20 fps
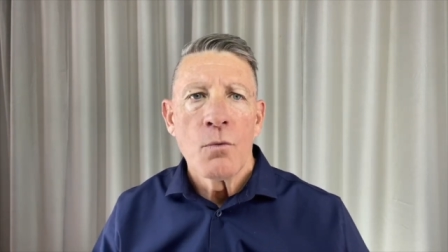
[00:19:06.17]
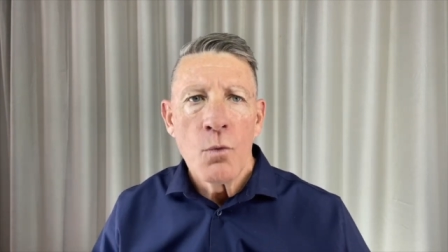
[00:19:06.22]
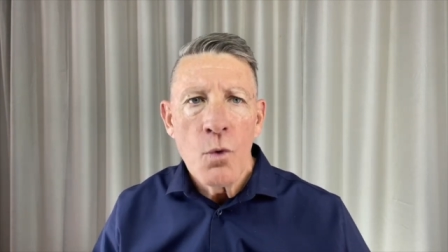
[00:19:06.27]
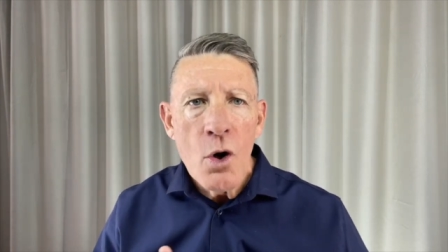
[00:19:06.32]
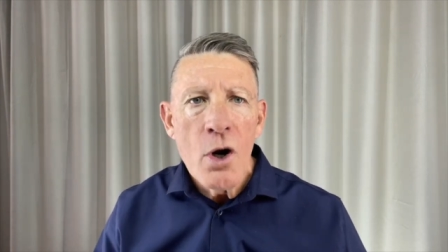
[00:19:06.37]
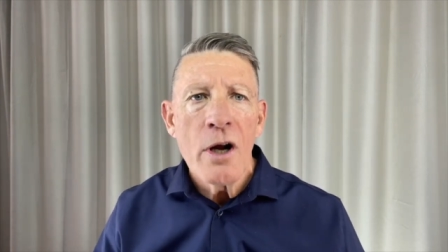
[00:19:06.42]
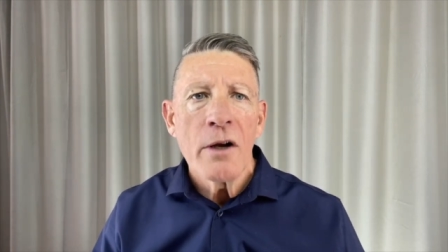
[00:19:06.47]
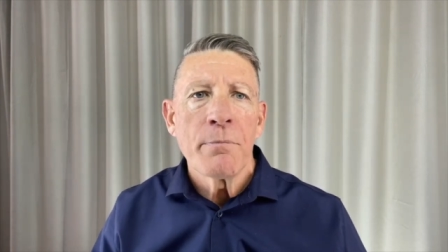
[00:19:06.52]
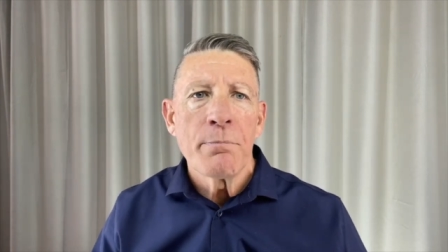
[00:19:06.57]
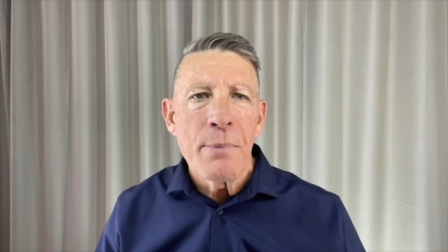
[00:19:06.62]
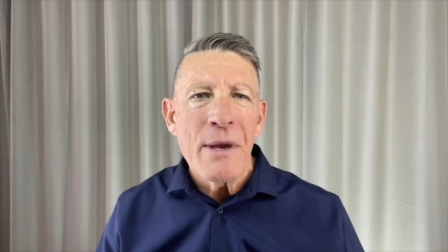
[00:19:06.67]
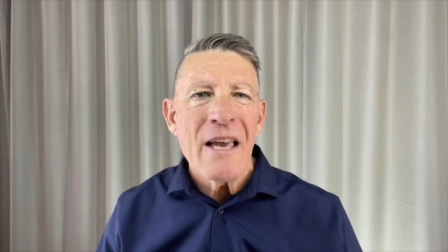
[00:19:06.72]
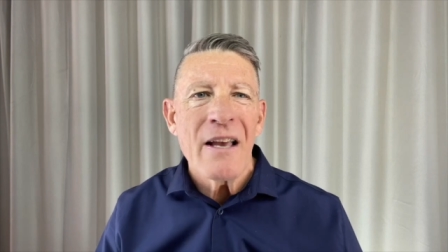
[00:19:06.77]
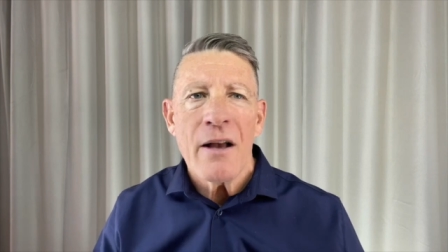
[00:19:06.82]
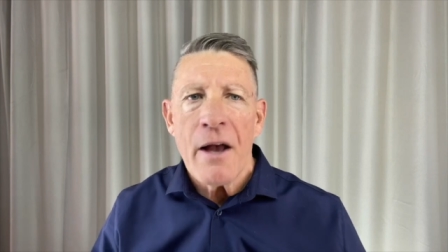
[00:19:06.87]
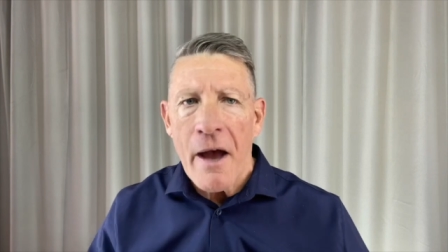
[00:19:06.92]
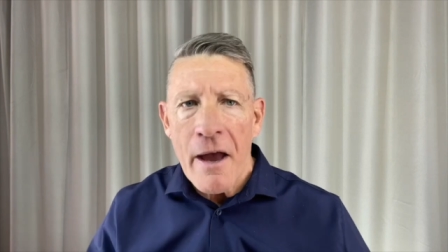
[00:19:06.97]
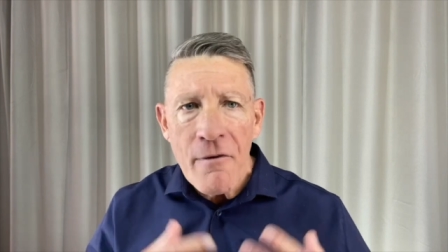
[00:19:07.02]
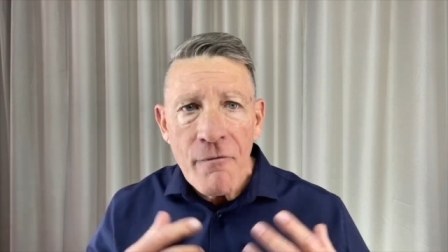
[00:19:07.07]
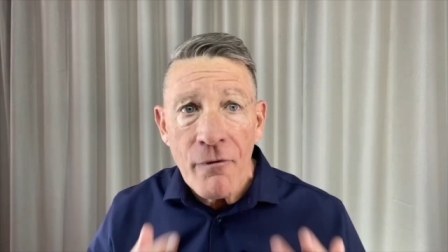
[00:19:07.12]
word
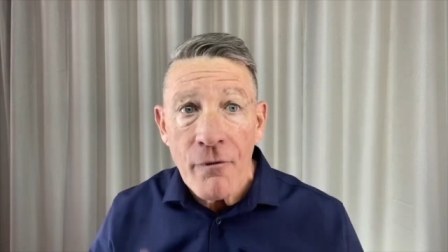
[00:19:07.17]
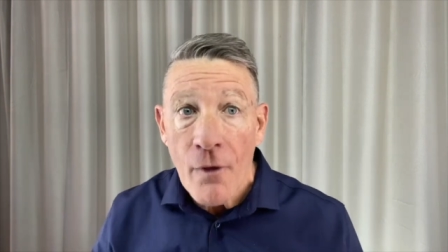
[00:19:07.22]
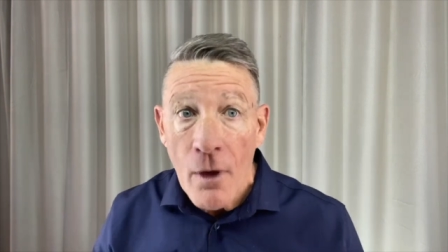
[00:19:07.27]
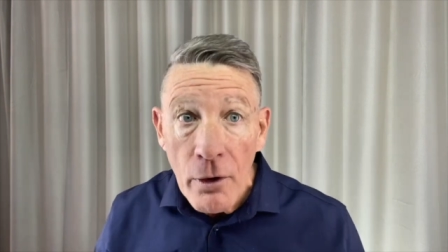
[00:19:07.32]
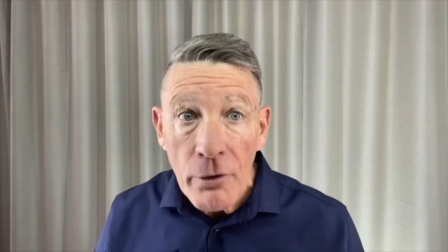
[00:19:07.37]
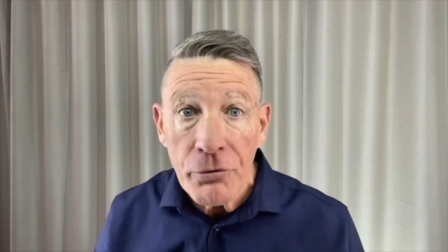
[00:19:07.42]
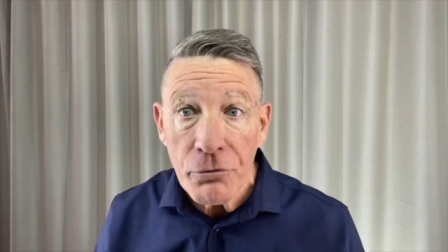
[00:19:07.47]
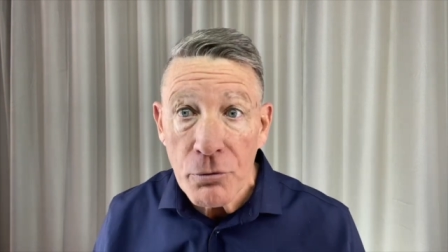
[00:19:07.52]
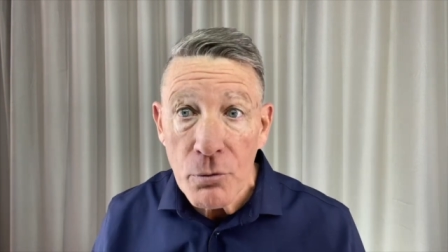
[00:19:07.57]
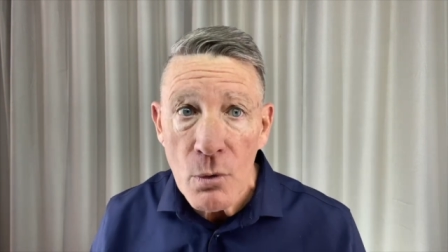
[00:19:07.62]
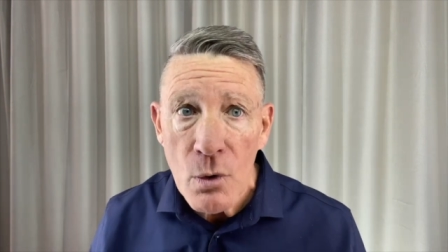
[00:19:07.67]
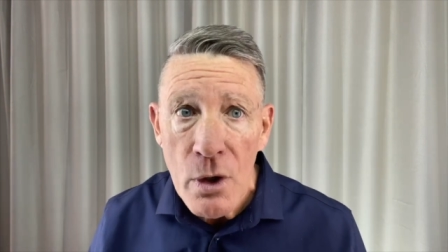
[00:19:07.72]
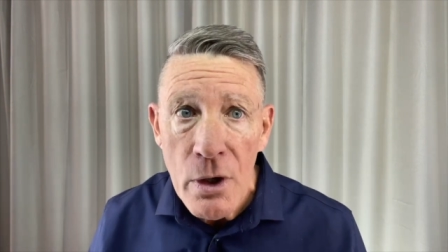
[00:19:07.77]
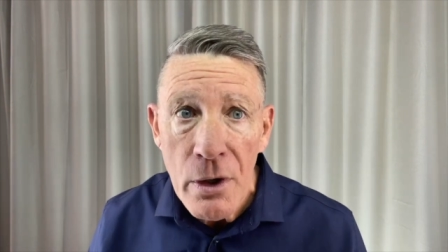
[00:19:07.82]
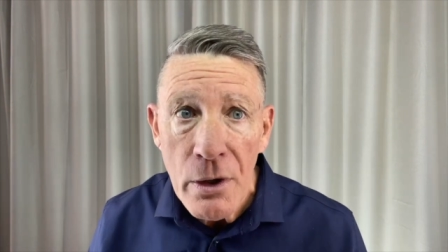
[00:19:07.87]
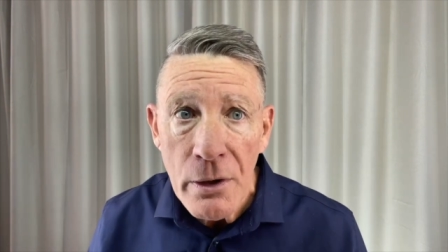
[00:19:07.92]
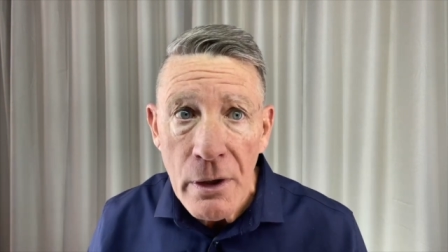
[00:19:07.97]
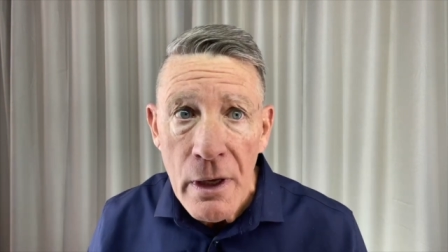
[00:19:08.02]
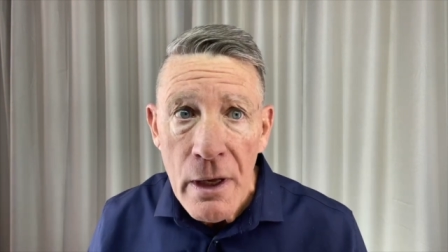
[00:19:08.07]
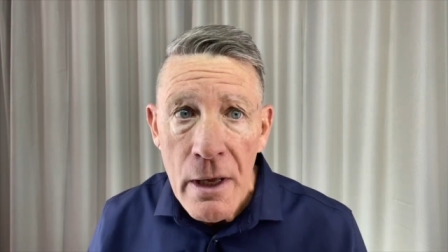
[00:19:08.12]
being a false
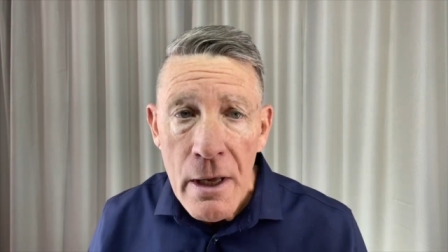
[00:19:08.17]
word,